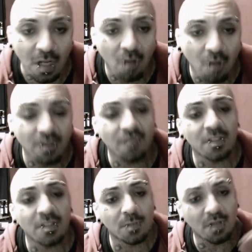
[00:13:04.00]
I call it the
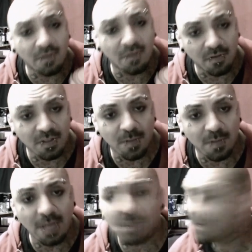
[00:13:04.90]
invisible level of
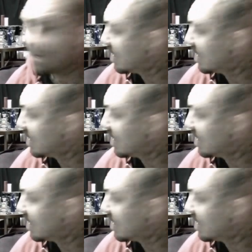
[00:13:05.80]
respect,